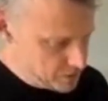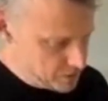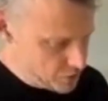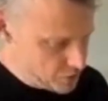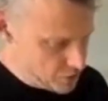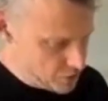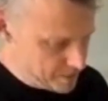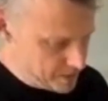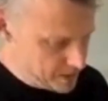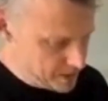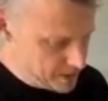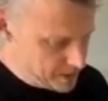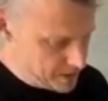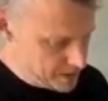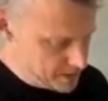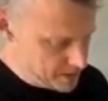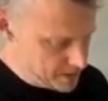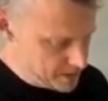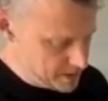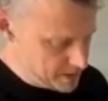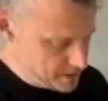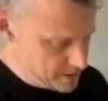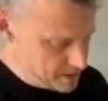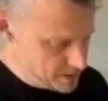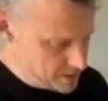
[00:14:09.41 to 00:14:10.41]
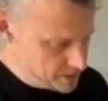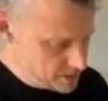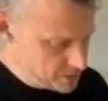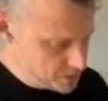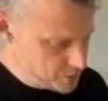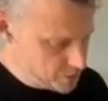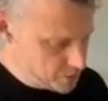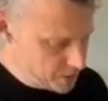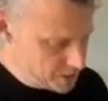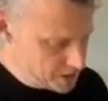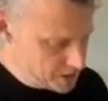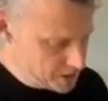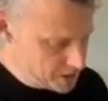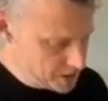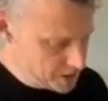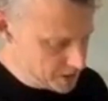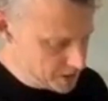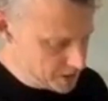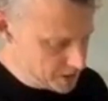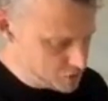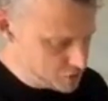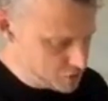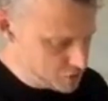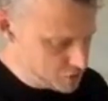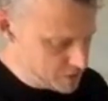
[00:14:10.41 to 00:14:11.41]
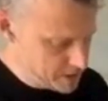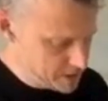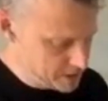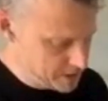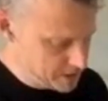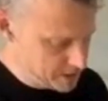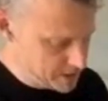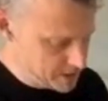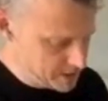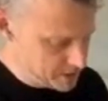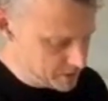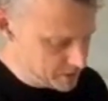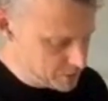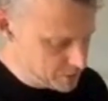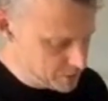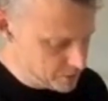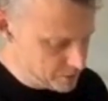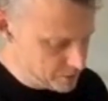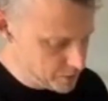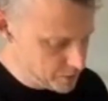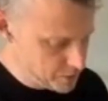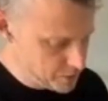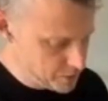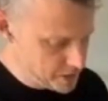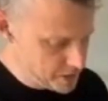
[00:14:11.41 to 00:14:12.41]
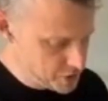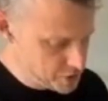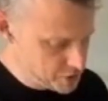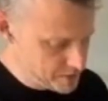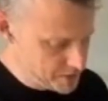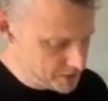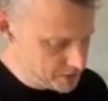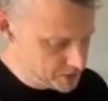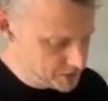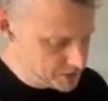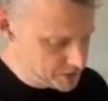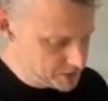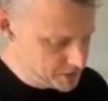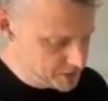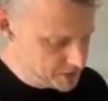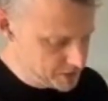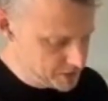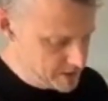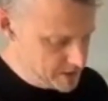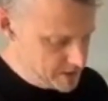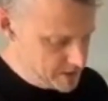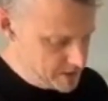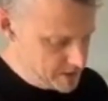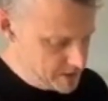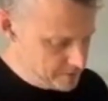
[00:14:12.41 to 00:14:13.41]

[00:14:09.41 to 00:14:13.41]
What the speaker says: common US metrics or measurements,